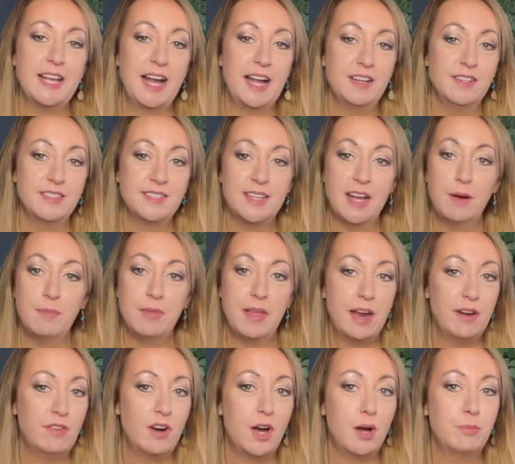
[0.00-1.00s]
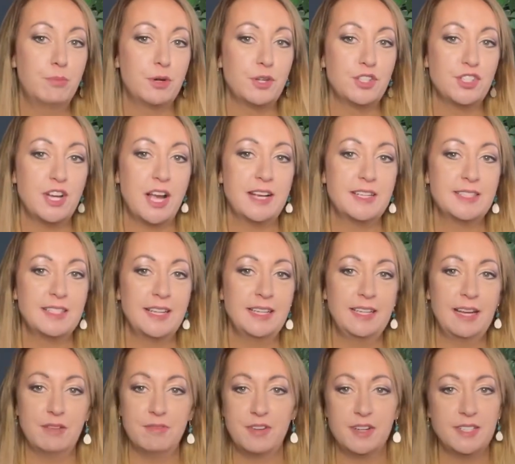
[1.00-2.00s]
and set up their art projects and
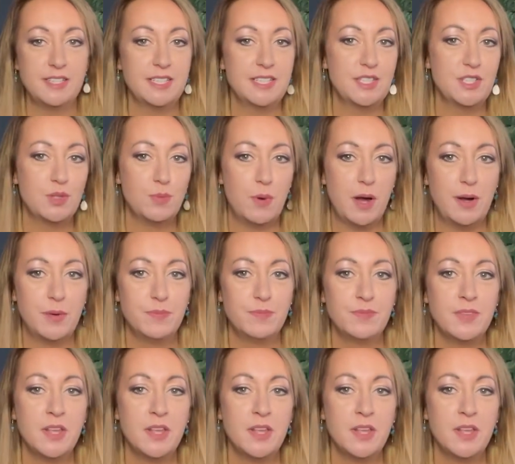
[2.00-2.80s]
get funding as well.